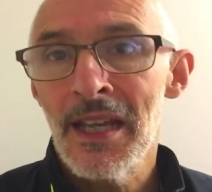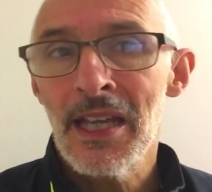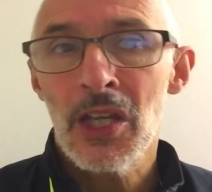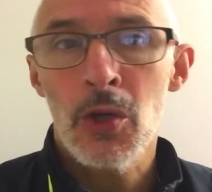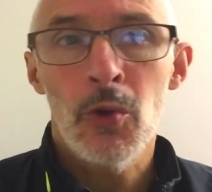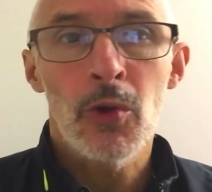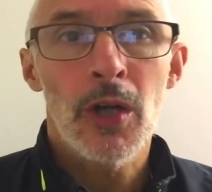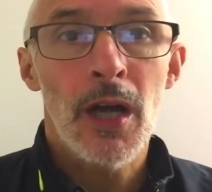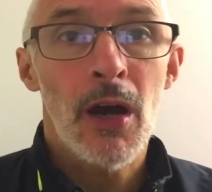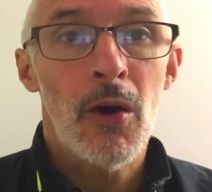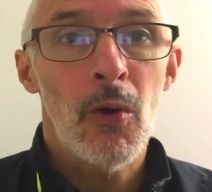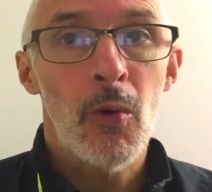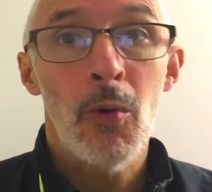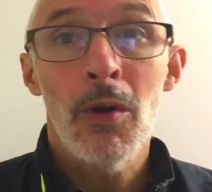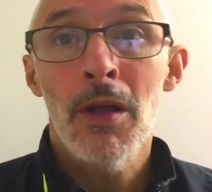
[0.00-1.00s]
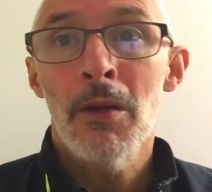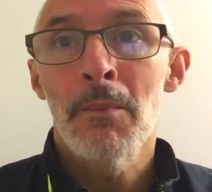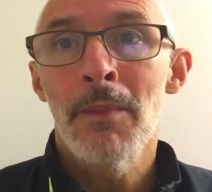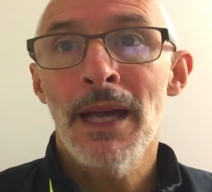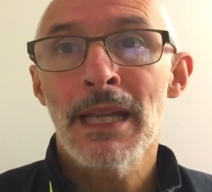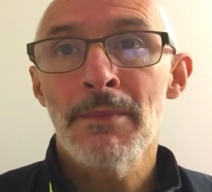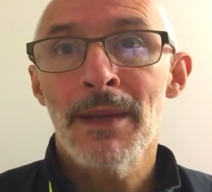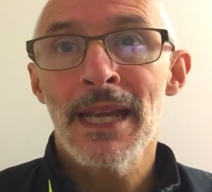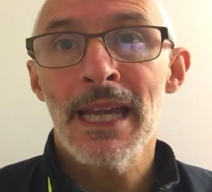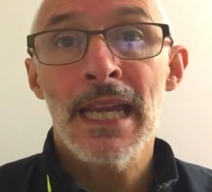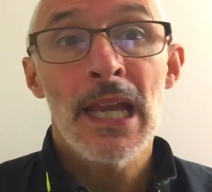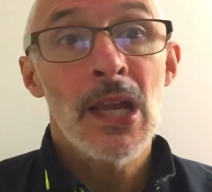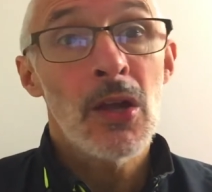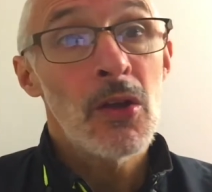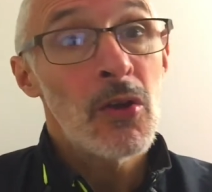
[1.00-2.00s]
Your goal may
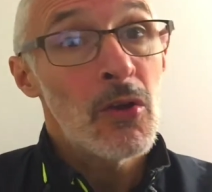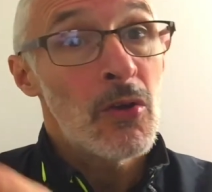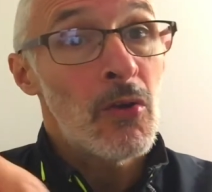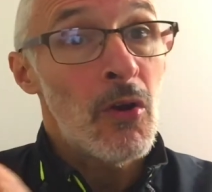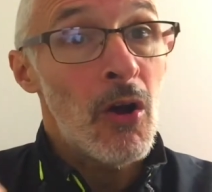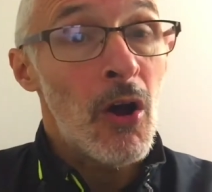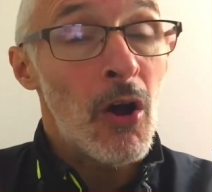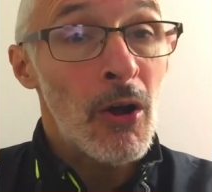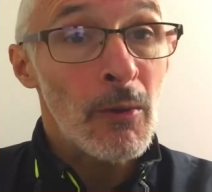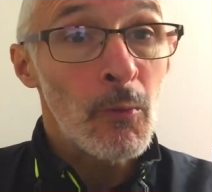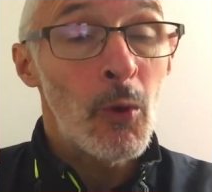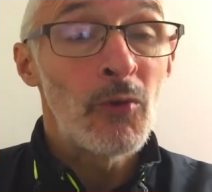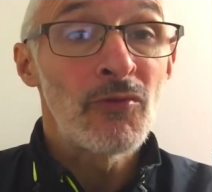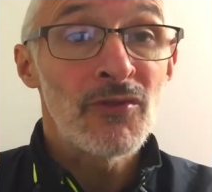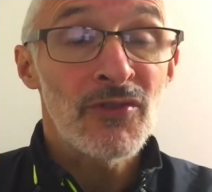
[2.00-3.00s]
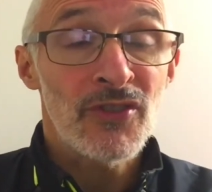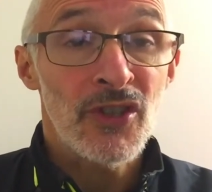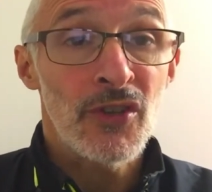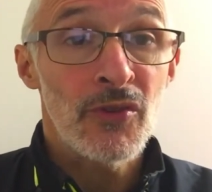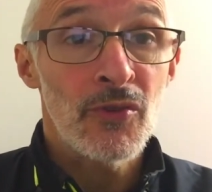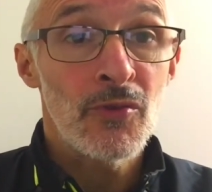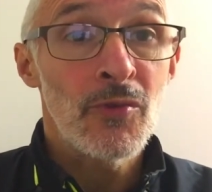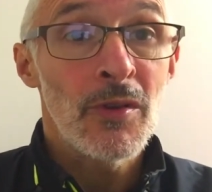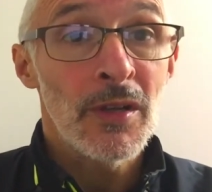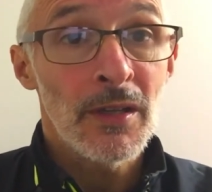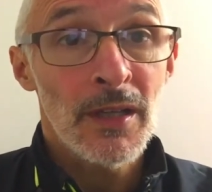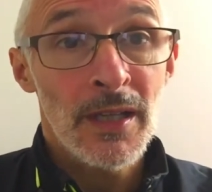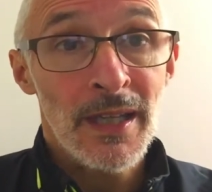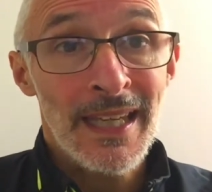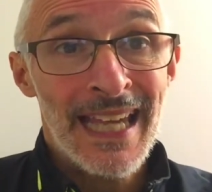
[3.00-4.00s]
be, I want to
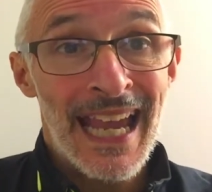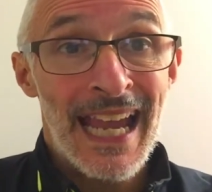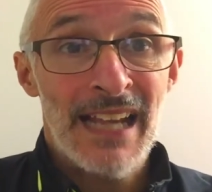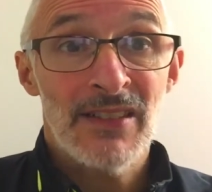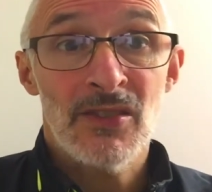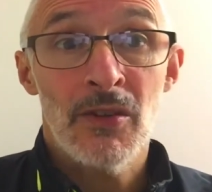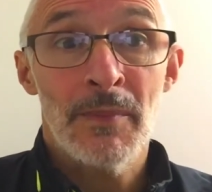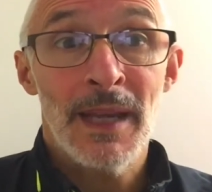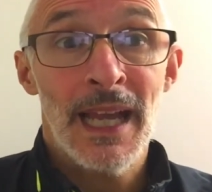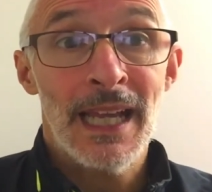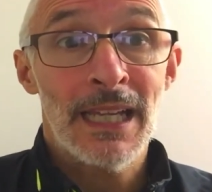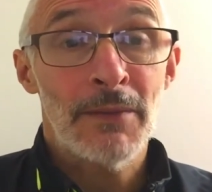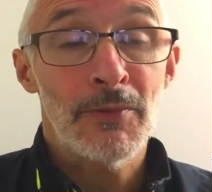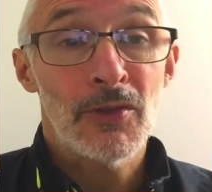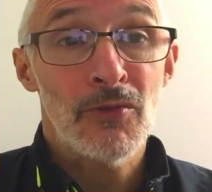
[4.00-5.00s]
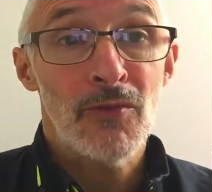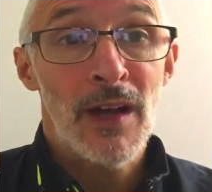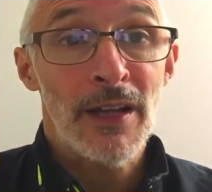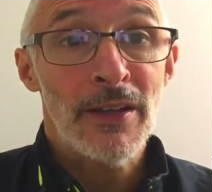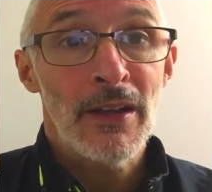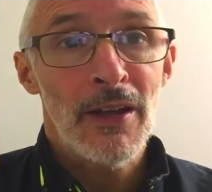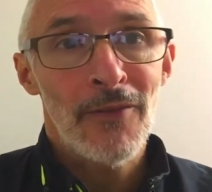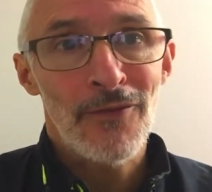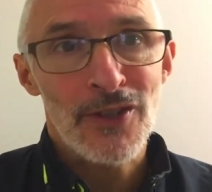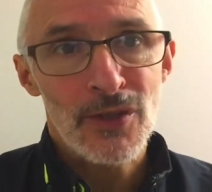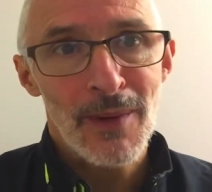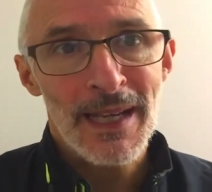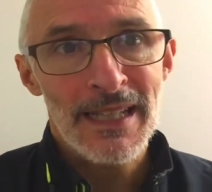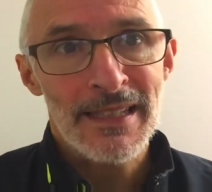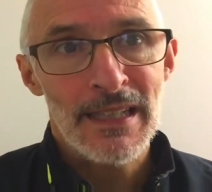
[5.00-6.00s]
get to be able to run for
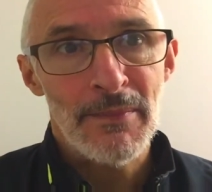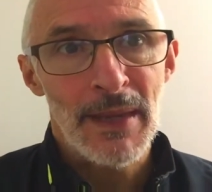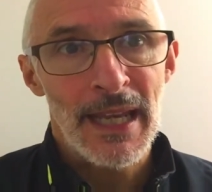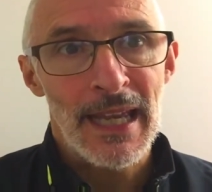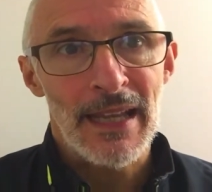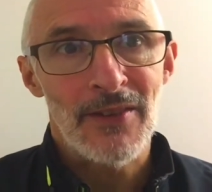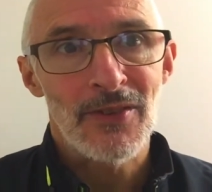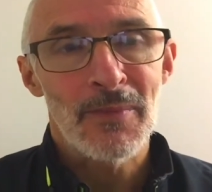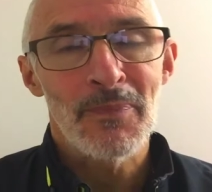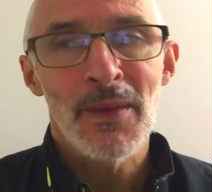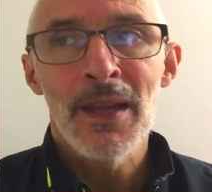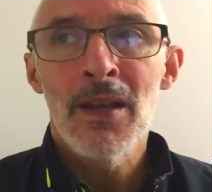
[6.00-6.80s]
20 minutes.